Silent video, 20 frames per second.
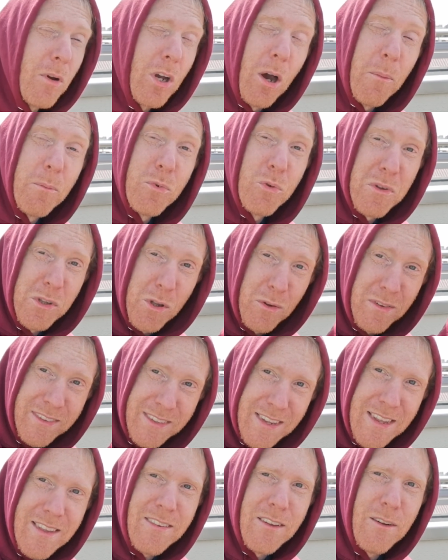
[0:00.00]
comes with a
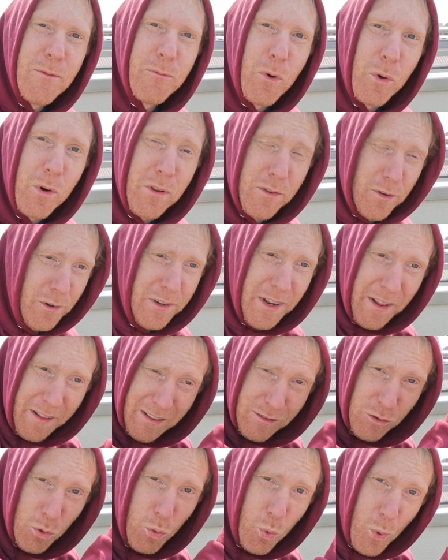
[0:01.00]
decent focuser that
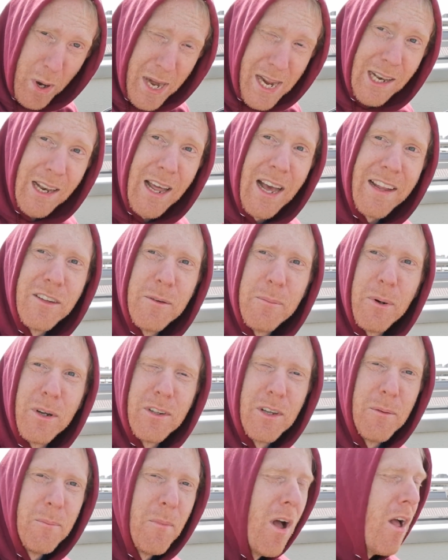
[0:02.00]
has a rail at the
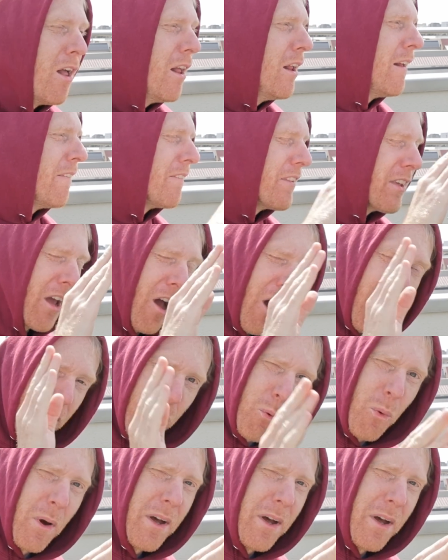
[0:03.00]
bottom. The other